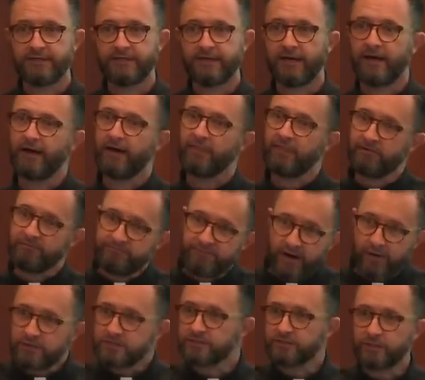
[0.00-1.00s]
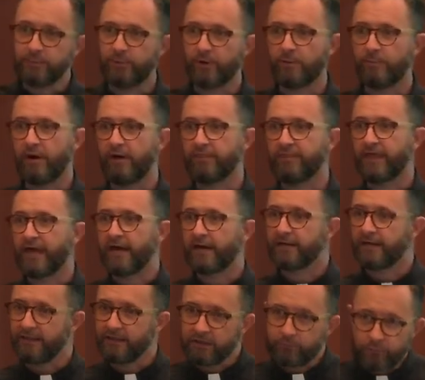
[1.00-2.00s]
Uh, they're very deliberate about that,
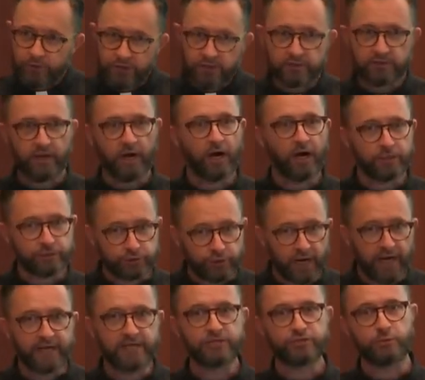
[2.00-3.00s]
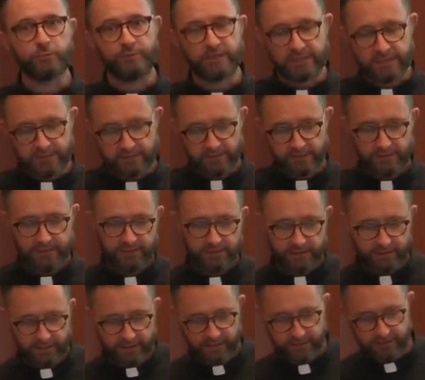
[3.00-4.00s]
and they really are trying to be
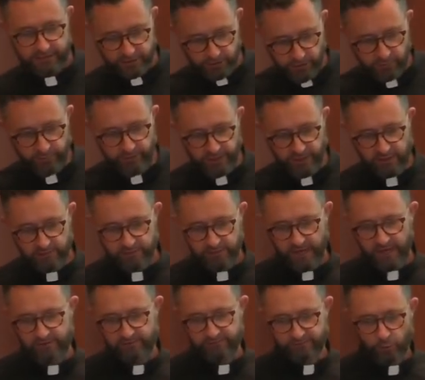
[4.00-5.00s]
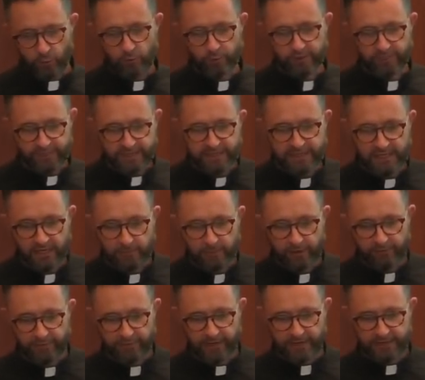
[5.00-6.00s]
uh, deliberate and, and forward thinking
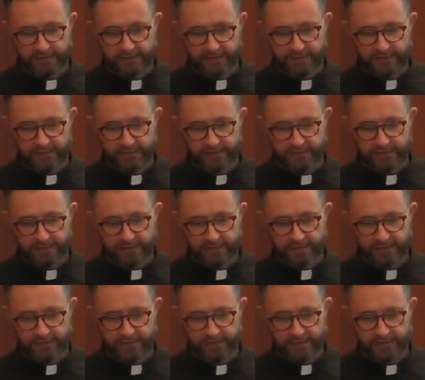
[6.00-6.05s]
about that.